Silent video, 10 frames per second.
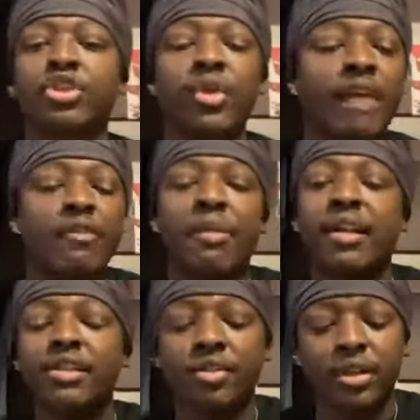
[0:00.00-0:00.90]
So
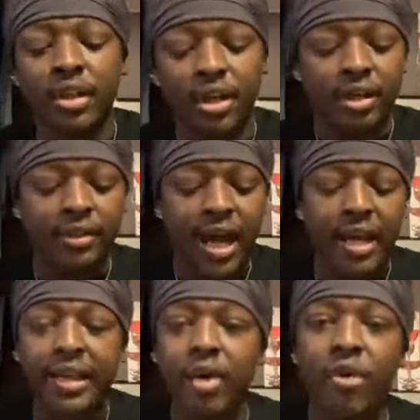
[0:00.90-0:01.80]
everybody's gonna uh,
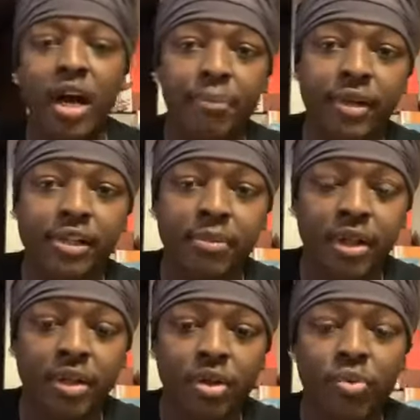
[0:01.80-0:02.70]
die in that wine press, man.